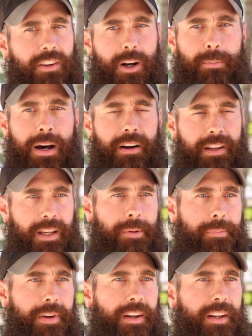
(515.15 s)
It's all about
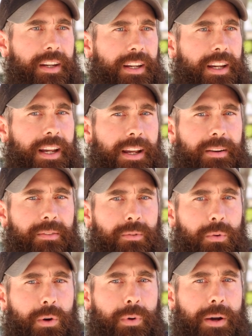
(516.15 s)
Him.
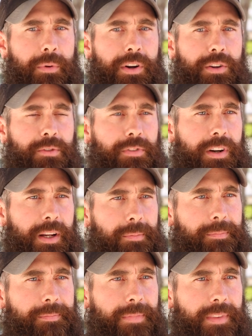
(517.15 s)
And what do I want to do for Him?